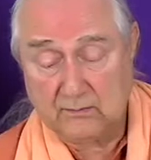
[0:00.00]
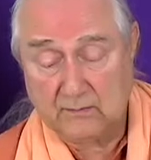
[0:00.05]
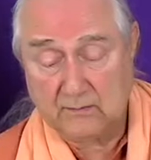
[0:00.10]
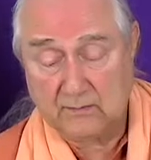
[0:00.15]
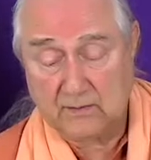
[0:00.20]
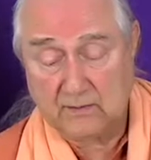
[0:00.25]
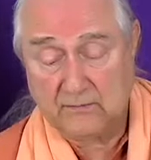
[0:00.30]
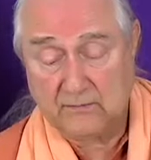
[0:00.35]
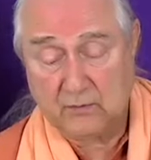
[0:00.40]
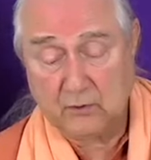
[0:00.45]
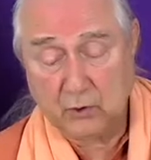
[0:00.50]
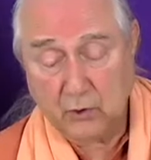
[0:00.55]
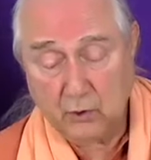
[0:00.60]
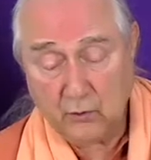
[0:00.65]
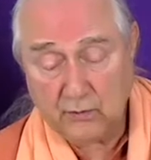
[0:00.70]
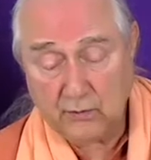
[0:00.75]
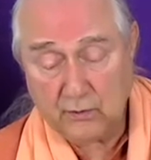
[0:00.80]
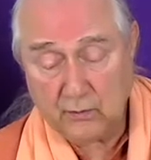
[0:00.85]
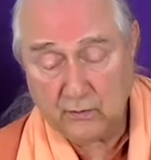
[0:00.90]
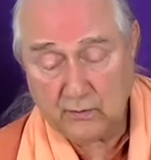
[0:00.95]
If you know
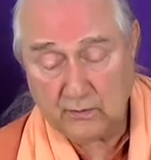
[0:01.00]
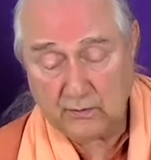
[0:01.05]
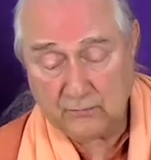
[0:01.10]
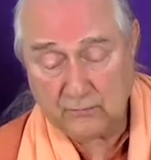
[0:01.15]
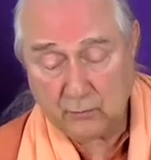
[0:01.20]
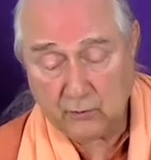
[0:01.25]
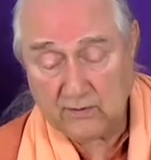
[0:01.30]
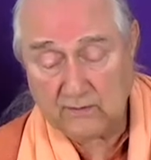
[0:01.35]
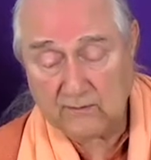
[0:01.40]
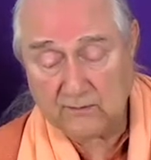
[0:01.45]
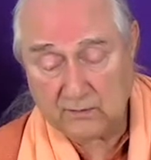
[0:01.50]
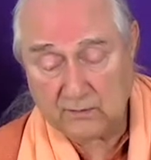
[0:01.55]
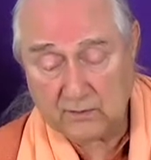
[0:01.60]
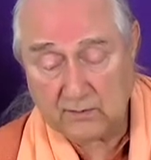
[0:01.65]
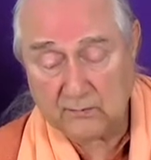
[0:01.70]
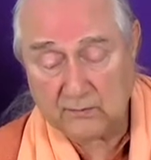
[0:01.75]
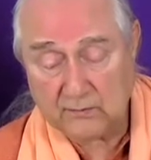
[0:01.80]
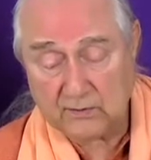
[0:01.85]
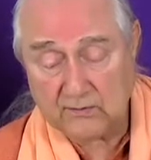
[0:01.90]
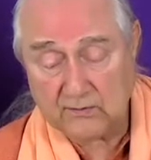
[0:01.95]
they're devoid of
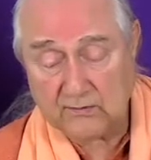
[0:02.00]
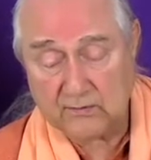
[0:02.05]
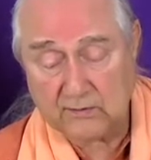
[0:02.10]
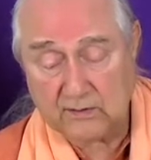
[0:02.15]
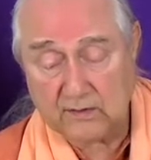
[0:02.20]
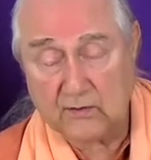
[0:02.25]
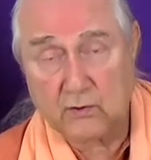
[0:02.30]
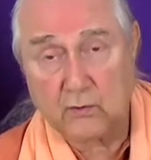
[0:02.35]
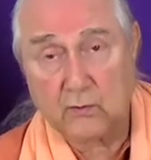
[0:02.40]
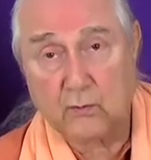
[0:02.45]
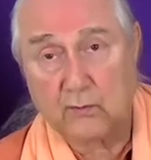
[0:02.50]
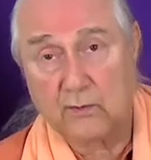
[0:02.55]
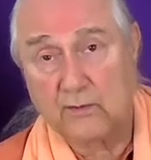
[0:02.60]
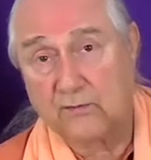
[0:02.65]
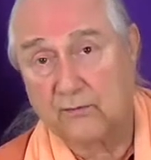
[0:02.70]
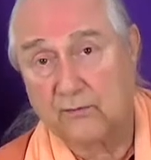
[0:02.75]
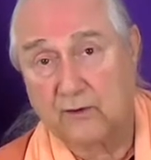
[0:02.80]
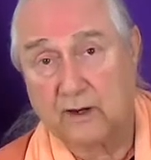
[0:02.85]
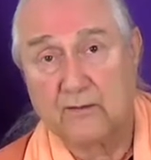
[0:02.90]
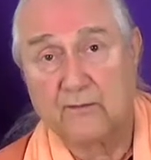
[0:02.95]
substance, then you'll
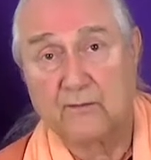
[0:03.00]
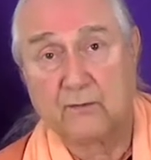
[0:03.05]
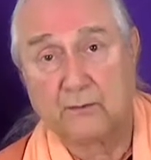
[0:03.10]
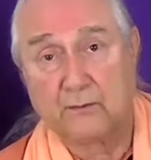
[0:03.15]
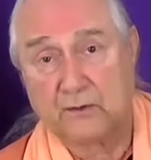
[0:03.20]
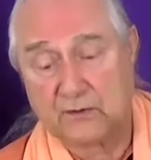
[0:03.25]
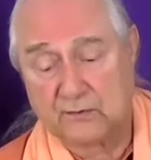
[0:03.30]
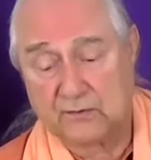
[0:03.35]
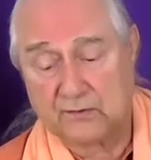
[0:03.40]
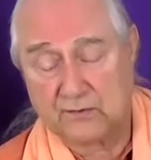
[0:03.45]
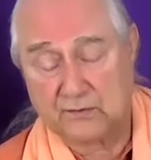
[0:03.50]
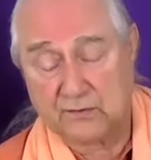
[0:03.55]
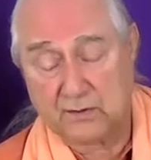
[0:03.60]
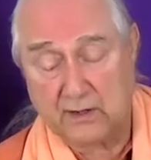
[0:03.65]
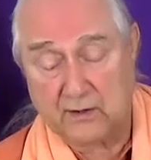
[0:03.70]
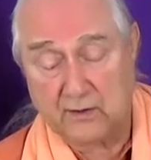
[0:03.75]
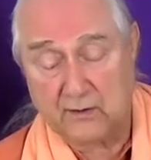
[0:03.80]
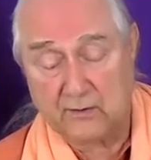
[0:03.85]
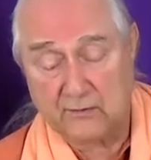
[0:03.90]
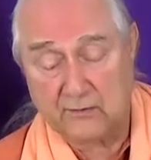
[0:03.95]
refrain from these
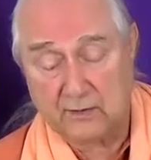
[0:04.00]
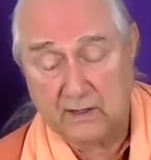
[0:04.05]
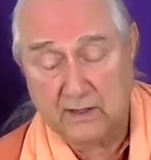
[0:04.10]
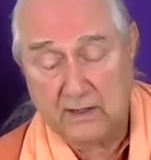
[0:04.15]
desires.